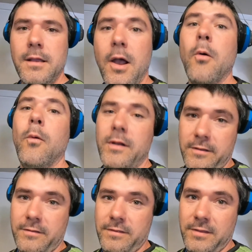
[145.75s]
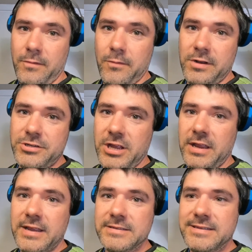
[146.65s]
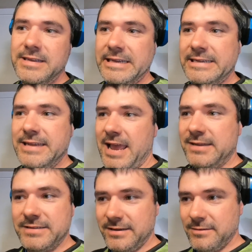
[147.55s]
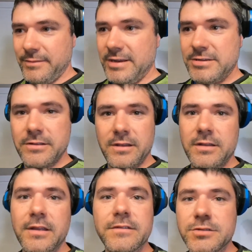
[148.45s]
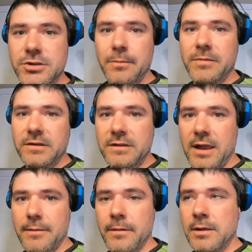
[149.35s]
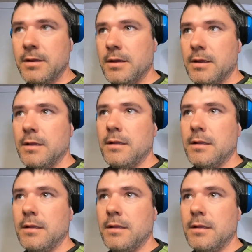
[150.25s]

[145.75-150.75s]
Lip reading: Oh, one other thing we want to check is the tack signal. Make sure that it doesn't jump this time. Yeah.